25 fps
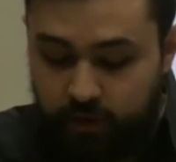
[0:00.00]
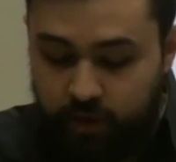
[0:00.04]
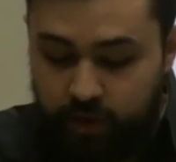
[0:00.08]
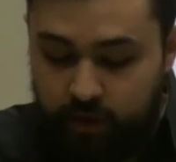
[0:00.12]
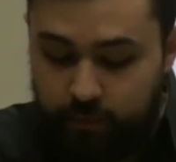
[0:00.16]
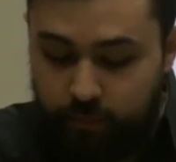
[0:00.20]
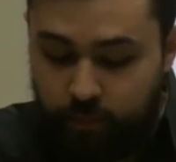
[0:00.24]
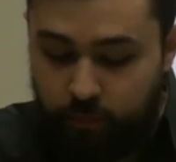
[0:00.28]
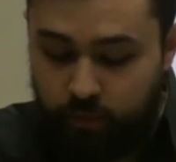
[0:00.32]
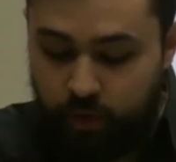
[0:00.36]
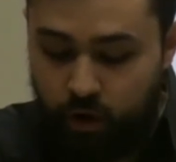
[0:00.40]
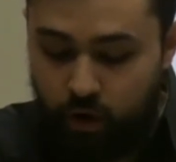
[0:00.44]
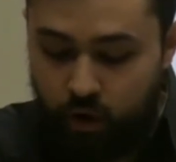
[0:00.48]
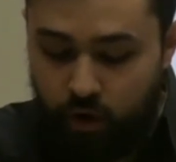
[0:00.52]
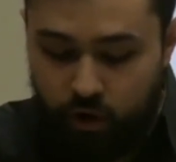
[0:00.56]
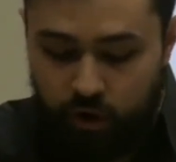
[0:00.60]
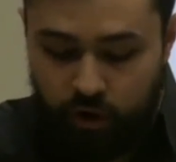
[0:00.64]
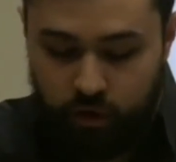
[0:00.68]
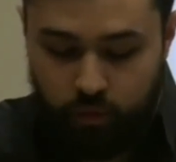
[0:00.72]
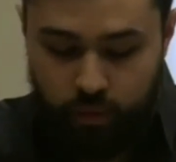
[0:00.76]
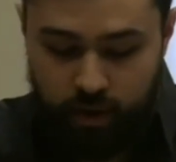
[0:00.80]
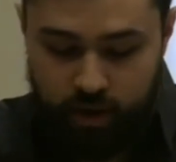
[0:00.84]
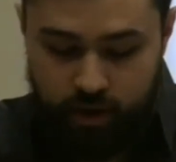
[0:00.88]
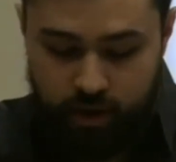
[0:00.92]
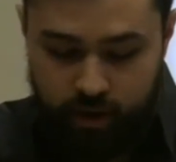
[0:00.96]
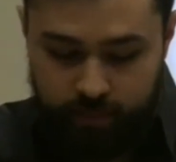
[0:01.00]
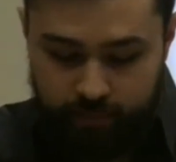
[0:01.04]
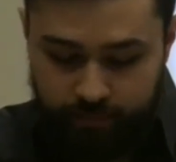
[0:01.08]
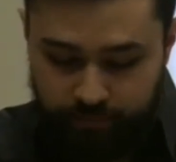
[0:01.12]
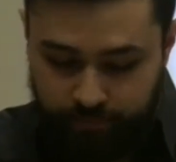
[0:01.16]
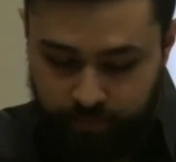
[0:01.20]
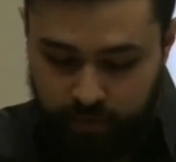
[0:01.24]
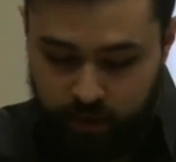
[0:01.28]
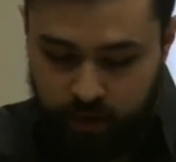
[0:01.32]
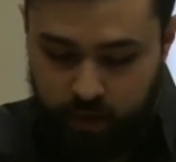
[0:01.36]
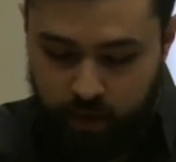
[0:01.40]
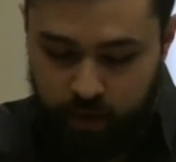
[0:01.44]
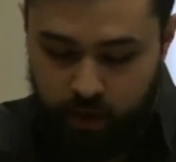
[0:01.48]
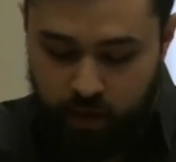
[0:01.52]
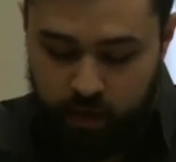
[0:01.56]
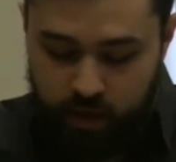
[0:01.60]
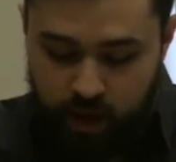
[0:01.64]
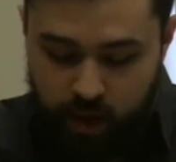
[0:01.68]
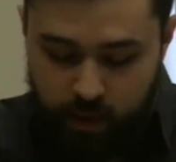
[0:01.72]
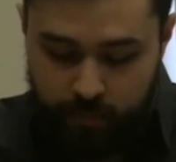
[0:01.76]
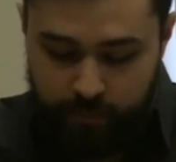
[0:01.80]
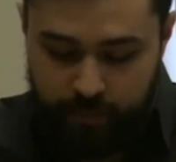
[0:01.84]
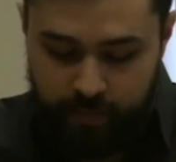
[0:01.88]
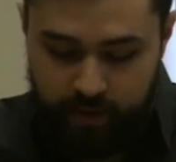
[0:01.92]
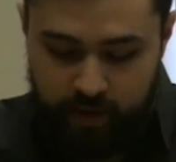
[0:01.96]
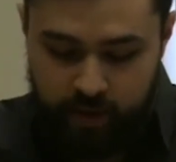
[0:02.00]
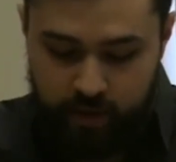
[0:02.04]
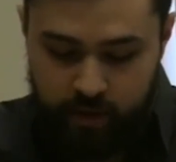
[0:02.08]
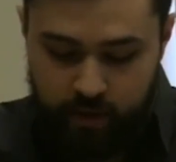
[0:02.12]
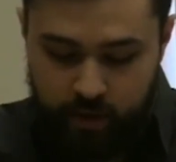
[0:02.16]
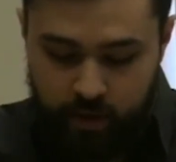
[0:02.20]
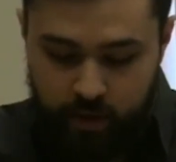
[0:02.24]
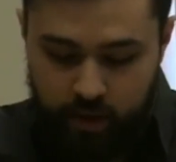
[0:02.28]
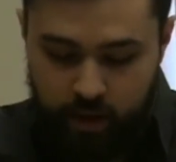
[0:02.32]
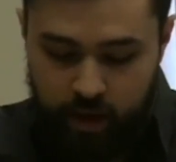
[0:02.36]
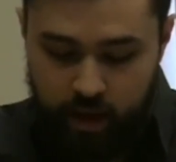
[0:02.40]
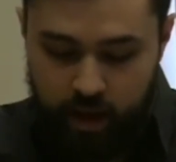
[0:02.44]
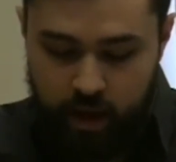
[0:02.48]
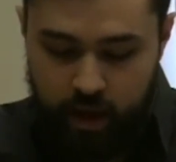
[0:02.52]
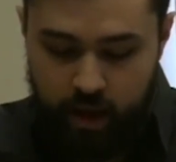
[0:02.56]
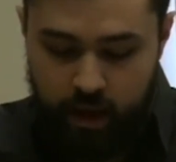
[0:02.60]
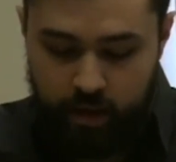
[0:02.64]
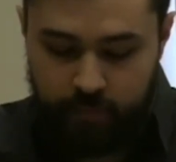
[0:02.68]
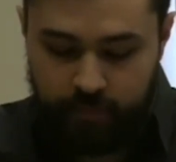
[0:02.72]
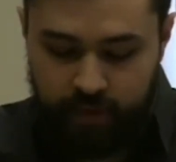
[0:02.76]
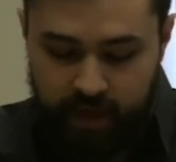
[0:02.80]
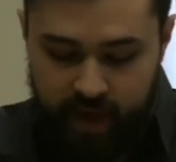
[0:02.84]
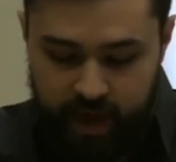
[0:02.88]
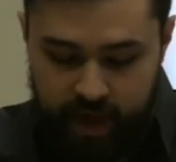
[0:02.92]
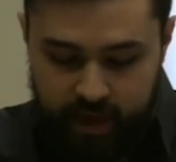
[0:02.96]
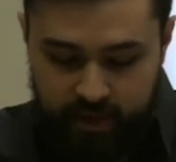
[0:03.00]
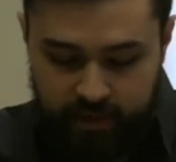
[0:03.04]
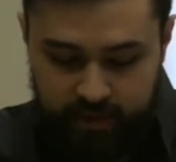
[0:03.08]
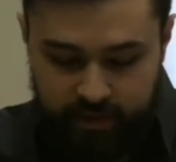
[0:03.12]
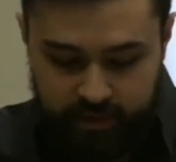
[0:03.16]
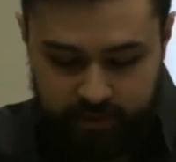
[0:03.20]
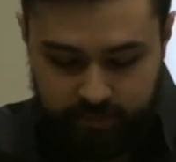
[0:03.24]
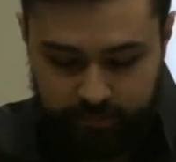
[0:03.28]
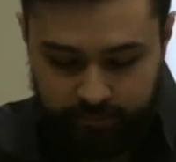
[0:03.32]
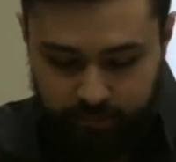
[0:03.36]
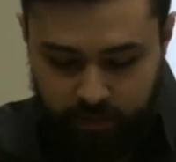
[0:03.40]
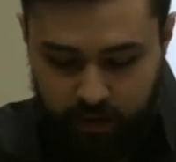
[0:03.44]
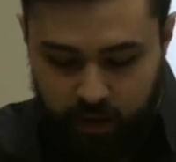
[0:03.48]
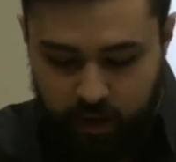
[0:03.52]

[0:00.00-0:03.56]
Claiborne Hardware Company case,